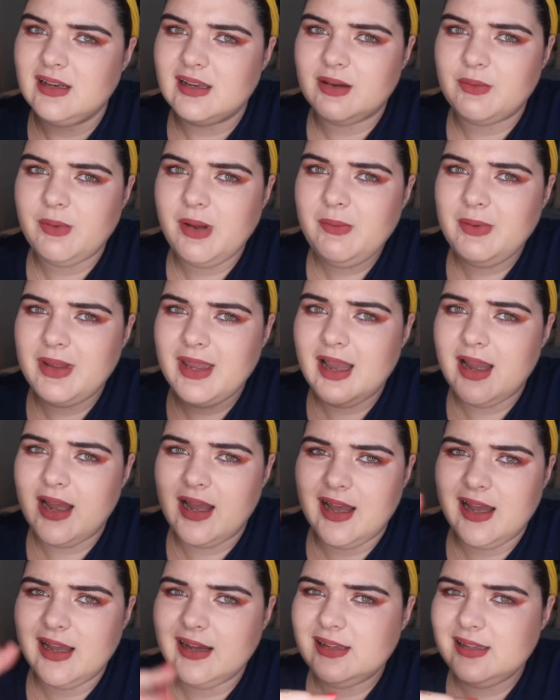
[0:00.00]
like where we are,
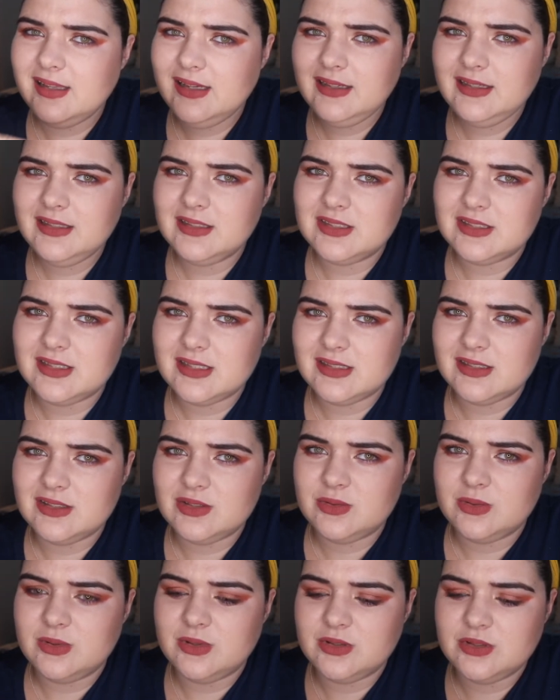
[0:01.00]
our cleaner just doesn't
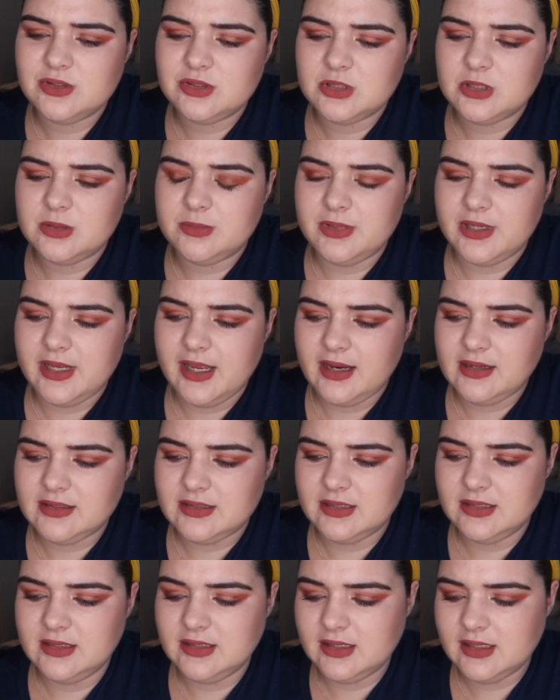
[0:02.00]
do a good job
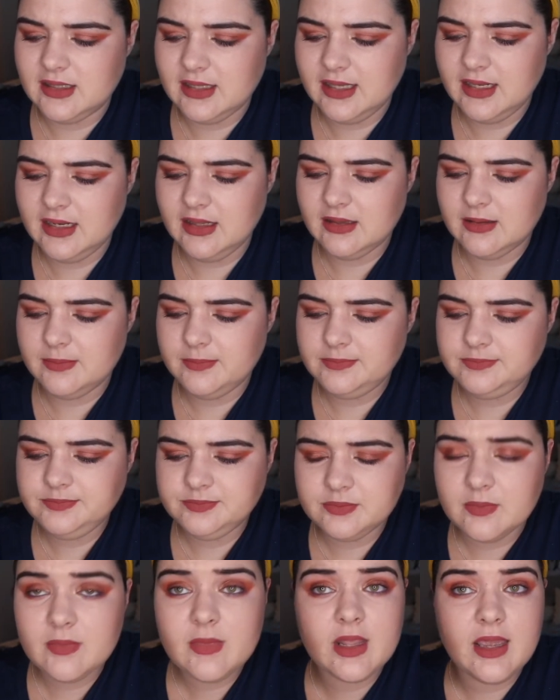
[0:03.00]
at cleaning them.
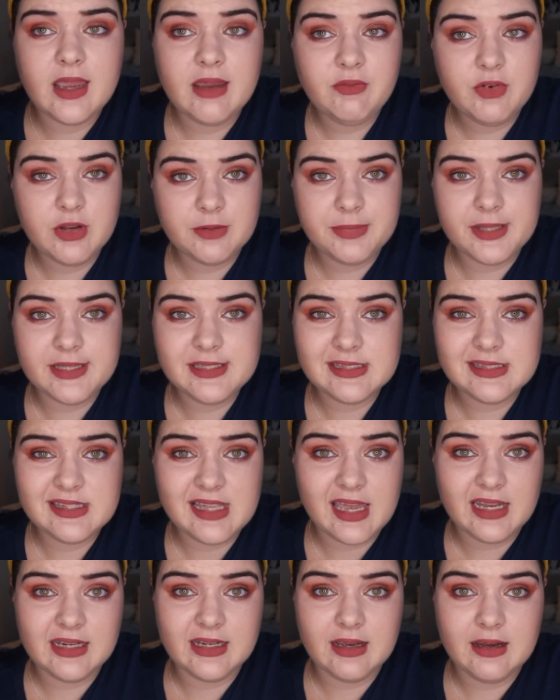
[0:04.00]
I have workplaces
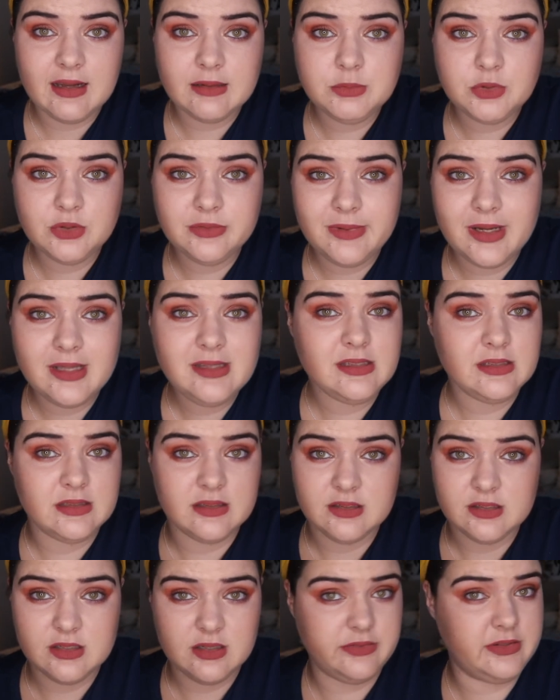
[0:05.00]
that had cardboard ones,
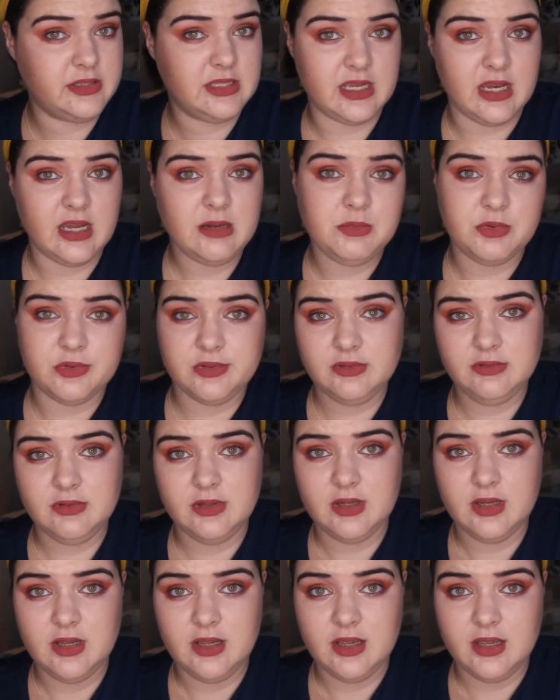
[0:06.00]
so if it's cardboard
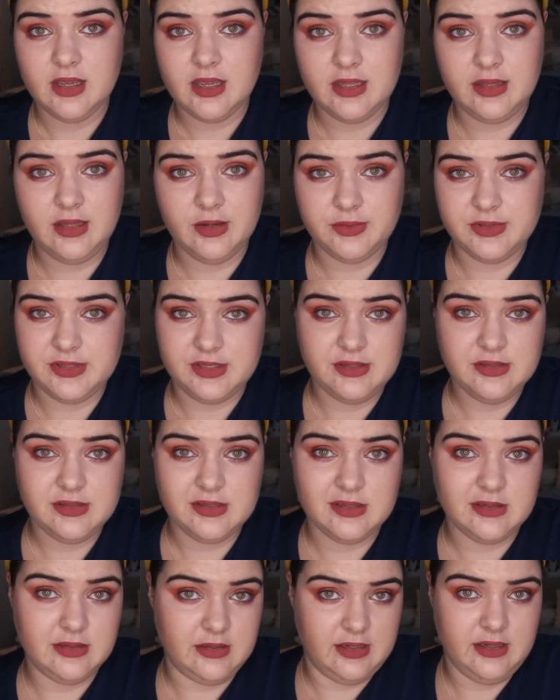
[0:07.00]
and no one's used
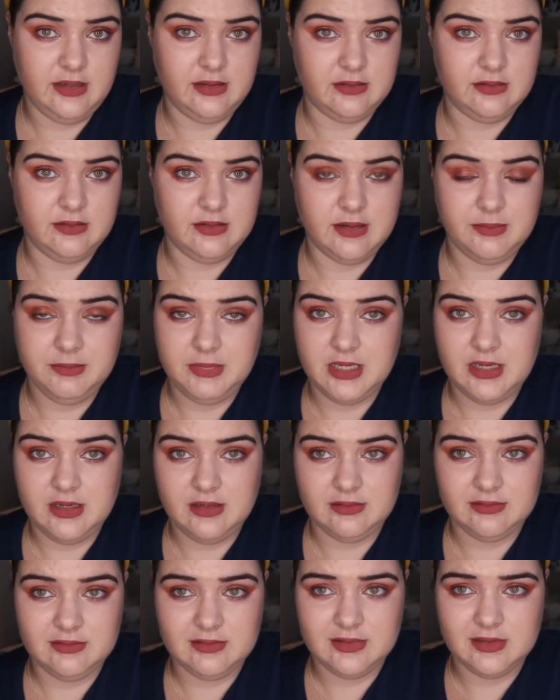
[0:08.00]
it, yeah, I'm keen.